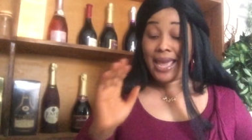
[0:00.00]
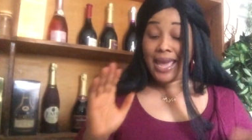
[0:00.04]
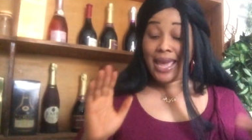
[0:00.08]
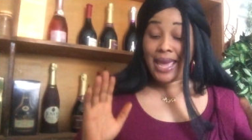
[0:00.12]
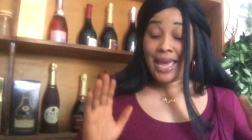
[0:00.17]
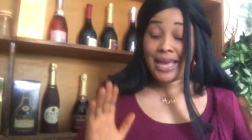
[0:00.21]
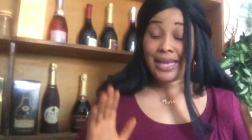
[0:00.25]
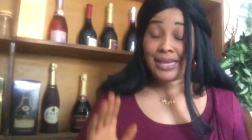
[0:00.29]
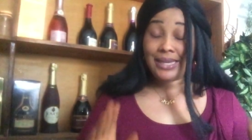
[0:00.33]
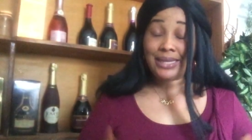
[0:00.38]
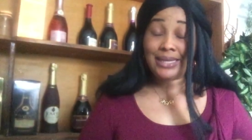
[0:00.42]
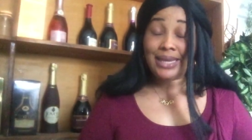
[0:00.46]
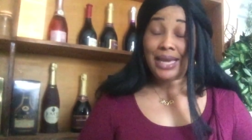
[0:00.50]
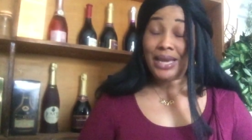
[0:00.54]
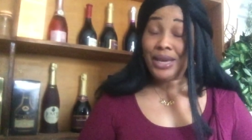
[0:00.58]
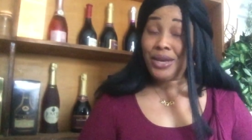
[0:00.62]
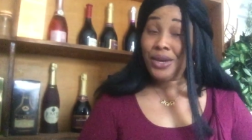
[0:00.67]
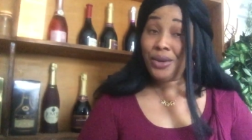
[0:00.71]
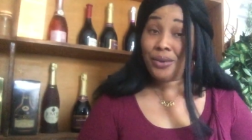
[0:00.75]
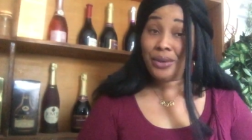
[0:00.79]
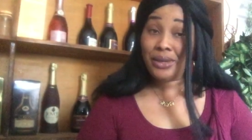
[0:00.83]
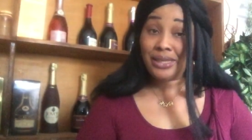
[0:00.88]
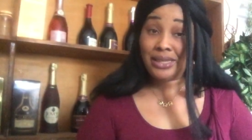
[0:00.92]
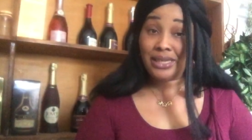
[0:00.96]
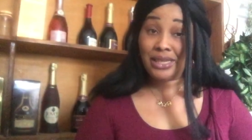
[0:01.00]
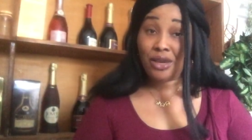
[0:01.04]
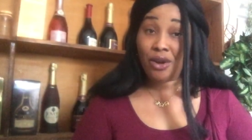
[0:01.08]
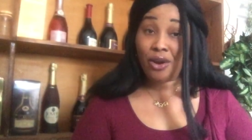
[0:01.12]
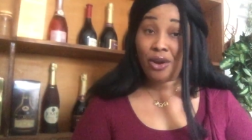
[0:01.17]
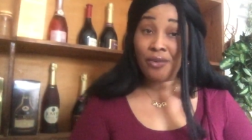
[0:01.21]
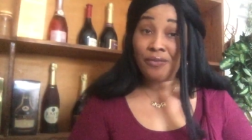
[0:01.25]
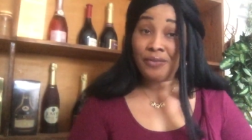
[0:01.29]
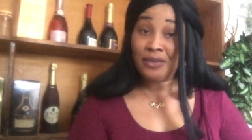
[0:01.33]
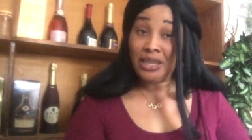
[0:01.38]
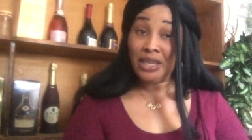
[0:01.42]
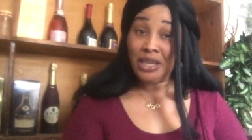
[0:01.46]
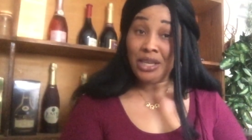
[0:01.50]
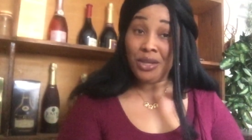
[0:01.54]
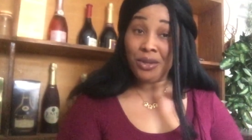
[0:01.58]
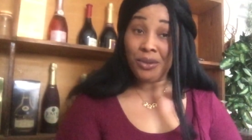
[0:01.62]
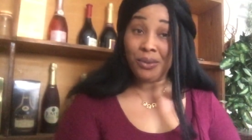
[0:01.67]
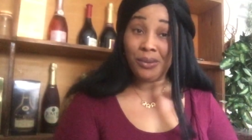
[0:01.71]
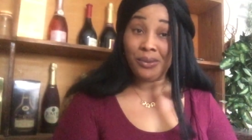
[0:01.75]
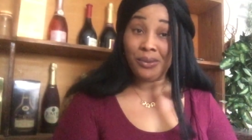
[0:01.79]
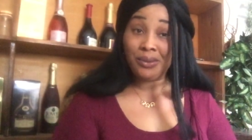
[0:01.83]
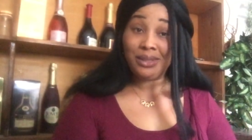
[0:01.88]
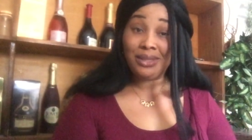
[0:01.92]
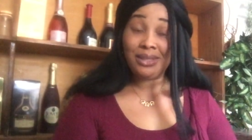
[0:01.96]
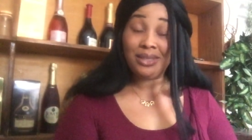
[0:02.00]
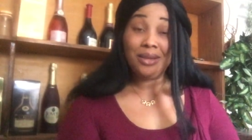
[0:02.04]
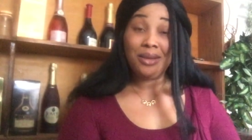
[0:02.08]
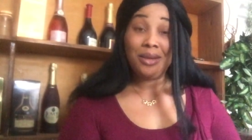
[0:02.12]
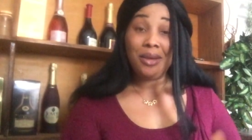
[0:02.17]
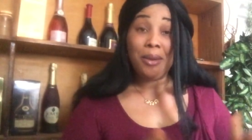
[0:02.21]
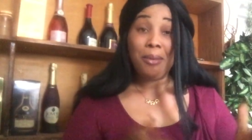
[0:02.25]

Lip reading: Insecurity of the Leos